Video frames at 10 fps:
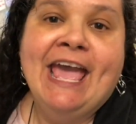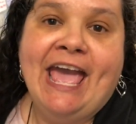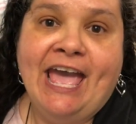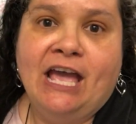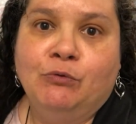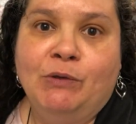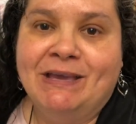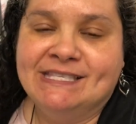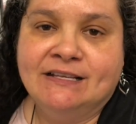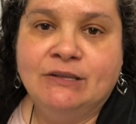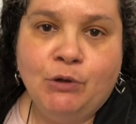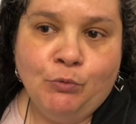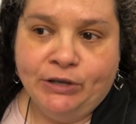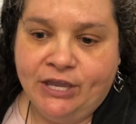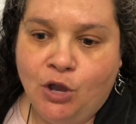and we basically were
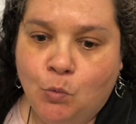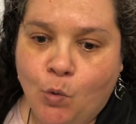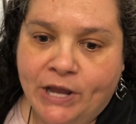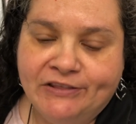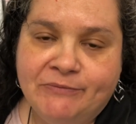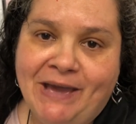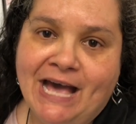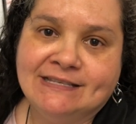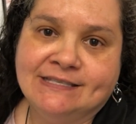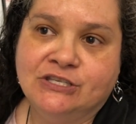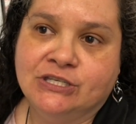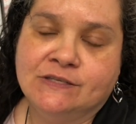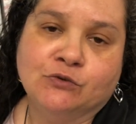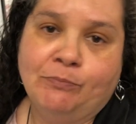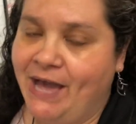working on one of the
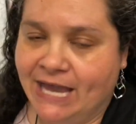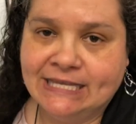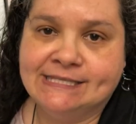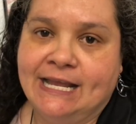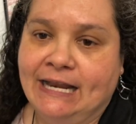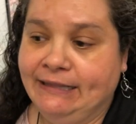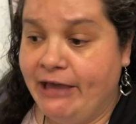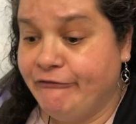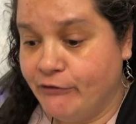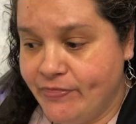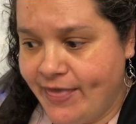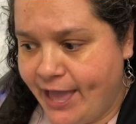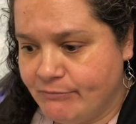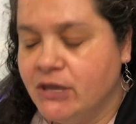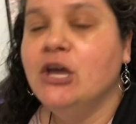passages or packets that I left for
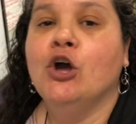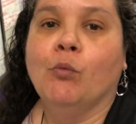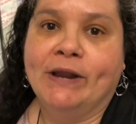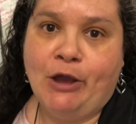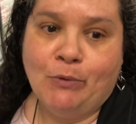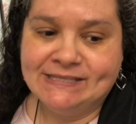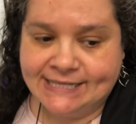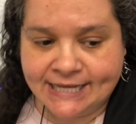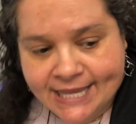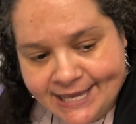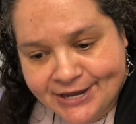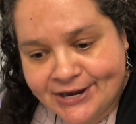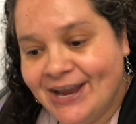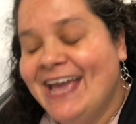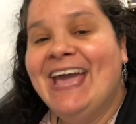them when I wasn't
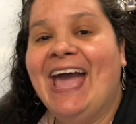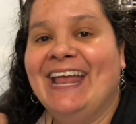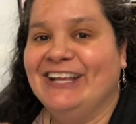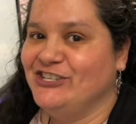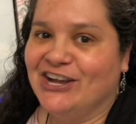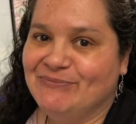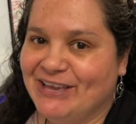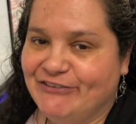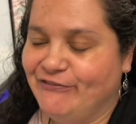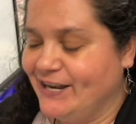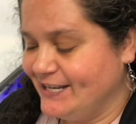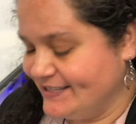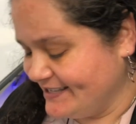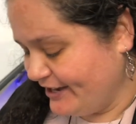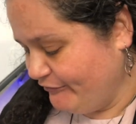here, and I try to make it fun and
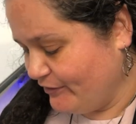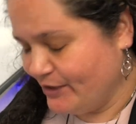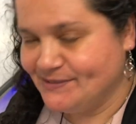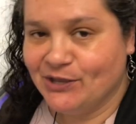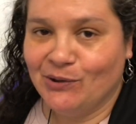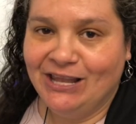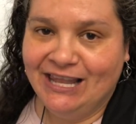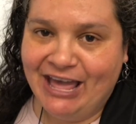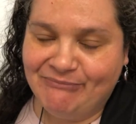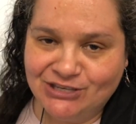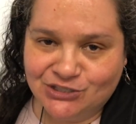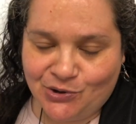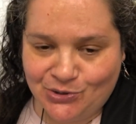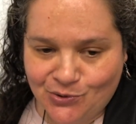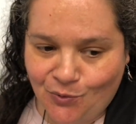exciting for them. So let me
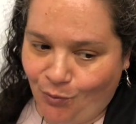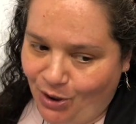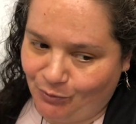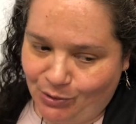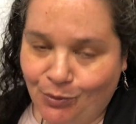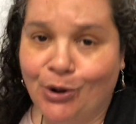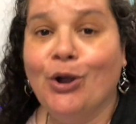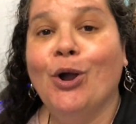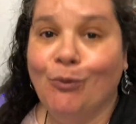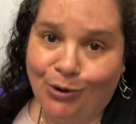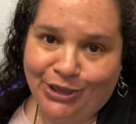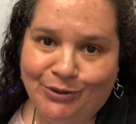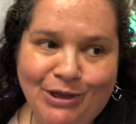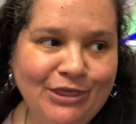show you what we were working with.